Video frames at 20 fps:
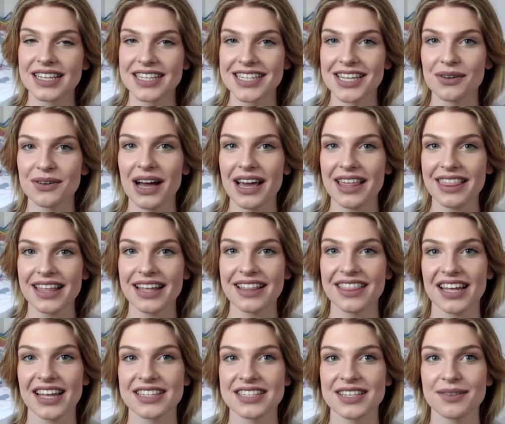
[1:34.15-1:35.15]
So I think
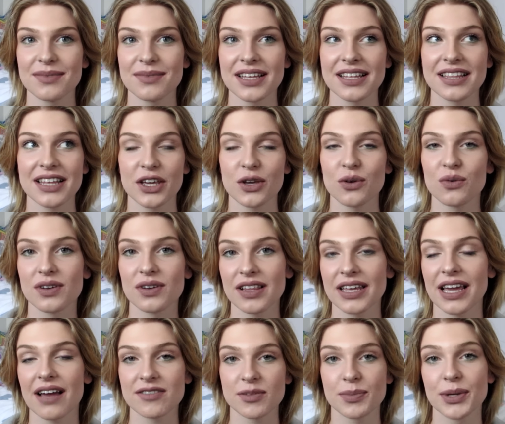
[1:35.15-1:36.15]
that's something that you
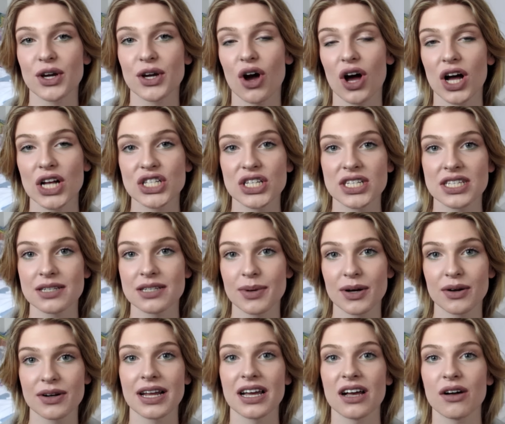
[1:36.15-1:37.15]
really have to be cautious
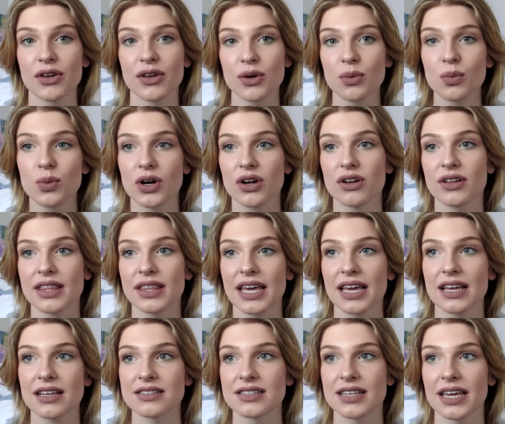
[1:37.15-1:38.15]
about and how you word
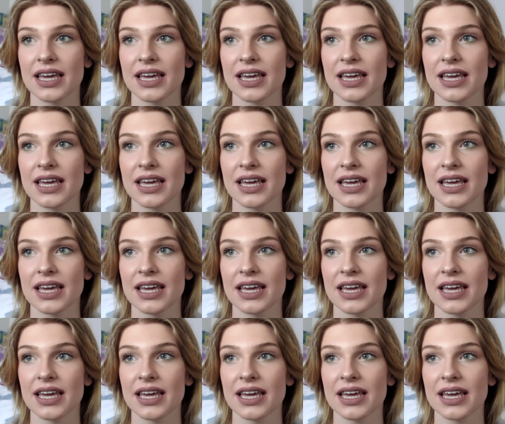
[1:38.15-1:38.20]
things.